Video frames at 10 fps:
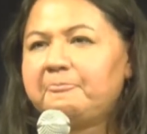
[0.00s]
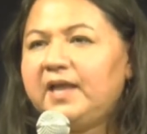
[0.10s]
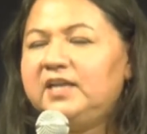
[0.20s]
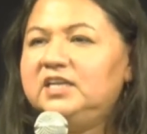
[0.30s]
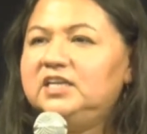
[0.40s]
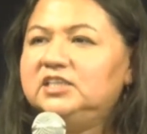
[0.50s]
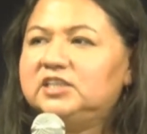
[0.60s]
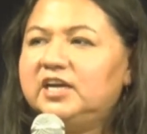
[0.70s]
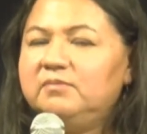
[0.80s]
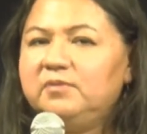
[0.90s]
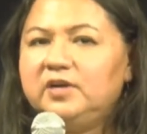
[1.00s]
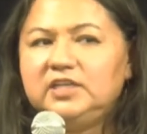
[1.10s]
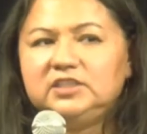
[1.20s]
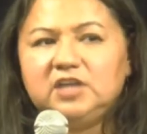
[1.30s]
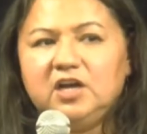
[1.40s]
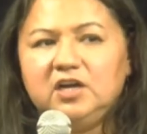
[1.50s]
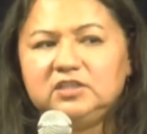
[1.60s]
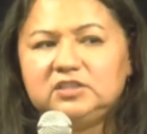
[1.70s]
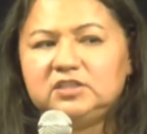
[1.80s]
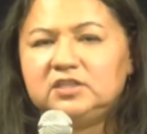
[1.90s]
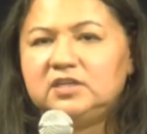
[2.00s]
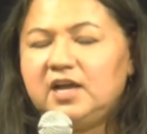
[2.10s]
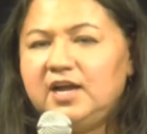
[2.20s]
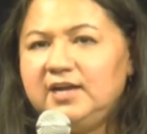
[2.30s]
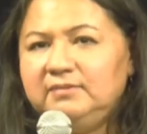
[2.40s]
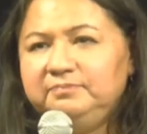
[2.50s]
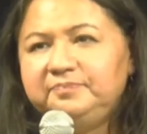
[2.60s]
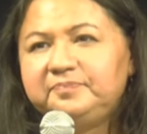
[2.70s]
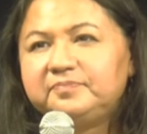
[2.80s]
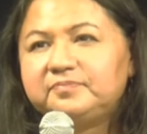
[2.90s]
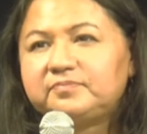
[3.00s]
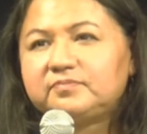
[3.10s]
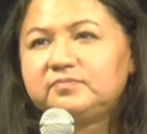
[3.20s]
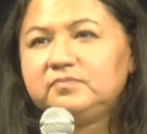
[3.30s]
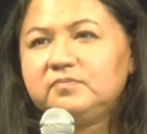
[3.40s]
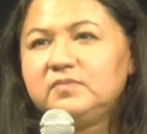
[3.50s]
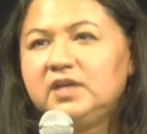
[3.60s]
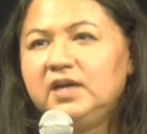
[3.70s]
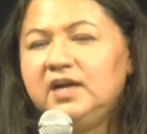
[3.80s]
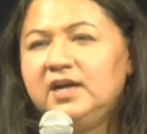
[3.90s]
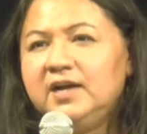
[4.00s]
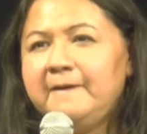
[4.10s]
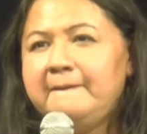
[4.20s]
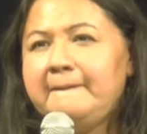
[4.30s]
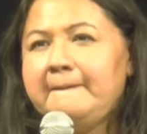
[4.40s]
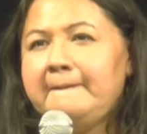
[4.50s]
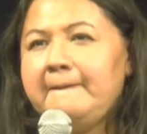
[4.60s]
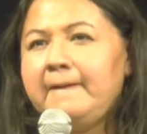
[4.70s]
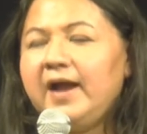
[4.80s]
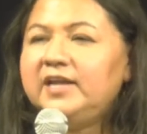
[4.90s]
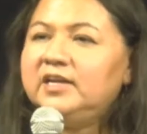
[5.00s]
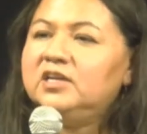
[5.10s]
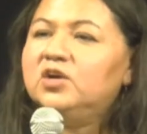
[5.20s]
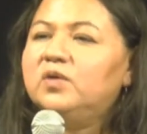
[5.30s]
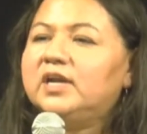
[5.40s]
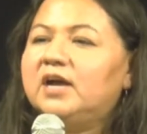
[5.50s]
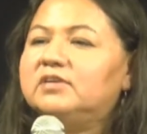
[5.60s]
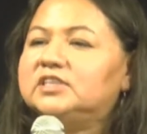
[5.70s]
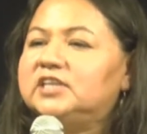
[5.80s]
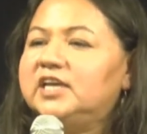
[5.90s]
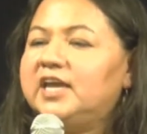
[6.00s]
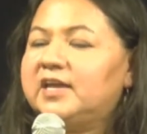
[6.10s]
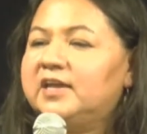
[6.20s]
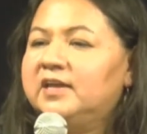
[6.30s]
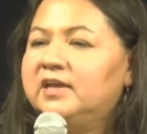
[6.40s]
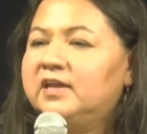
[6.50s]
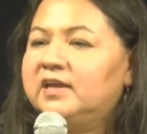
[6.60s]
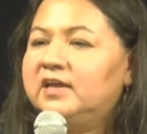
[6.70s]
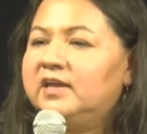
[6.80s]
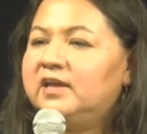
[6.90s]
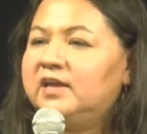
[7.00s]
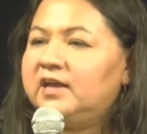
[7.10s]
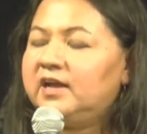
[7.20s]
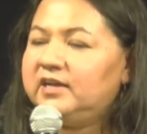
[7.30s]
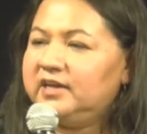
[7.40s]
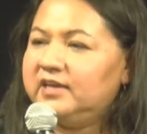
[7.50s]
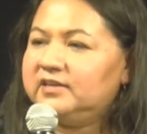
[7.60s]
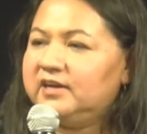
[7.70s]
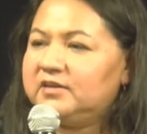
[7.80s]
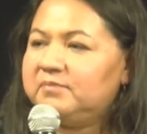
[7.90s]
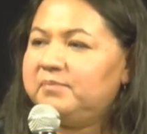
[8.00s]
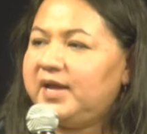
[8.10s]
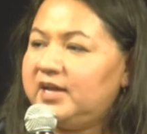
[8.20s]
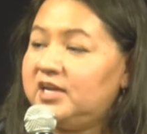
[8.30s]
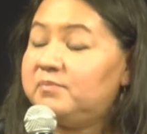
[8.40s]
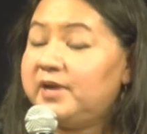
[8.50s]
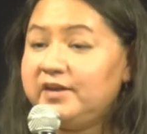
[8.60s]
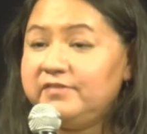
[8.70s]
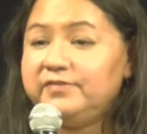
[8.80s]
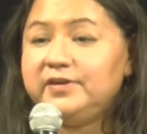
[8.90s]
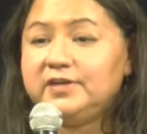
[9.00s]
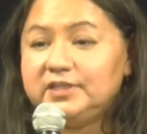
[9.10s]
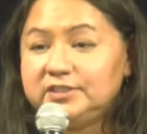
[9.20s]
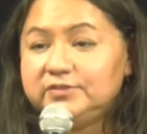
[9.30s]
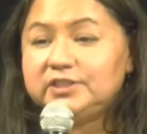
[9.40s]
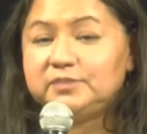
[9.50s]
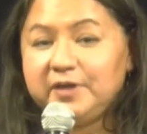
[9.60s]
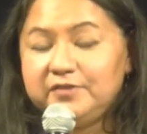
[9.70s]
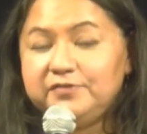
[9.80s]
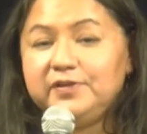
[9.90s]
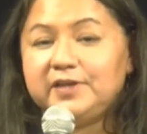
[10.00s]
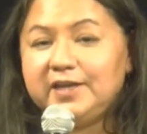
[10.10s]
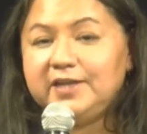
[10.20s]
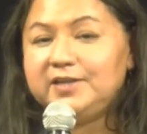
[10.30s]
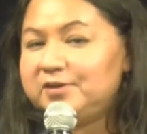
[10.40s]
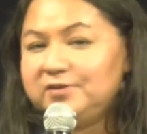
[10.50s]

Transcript: And in these ceremony songs, um, uh, I didn't know what I was singing. And I thought, man, am I ever a disrespectful kid?